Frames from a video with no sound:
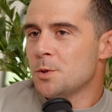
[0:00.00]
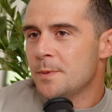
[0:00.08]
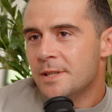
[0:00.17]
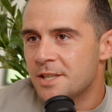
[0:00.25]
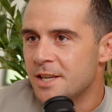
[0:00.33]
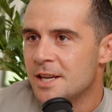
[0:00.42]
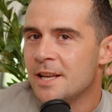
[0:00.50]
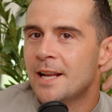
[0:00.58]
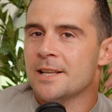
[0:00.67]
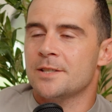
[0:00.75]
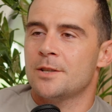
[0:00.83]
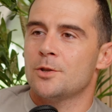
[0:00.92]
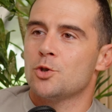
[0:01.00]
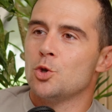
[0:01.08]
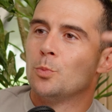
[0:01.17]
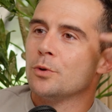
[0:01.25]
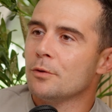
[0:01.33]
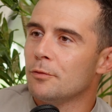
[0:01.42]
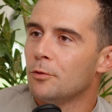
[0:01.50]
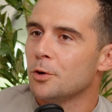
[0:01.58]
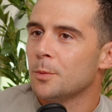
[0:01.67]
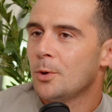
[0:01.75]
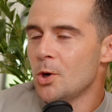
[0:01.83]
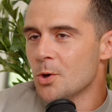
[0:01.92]
been seen as a super
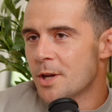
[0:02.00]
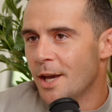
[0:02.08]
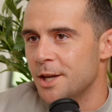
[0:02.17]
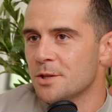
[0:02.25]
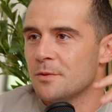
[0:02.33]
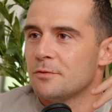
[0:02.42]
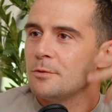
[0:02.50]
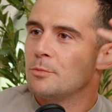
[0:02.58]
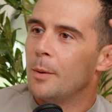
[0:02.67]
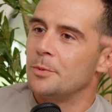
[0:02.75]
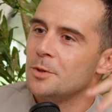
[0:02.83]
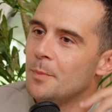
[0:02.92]
affordable location for property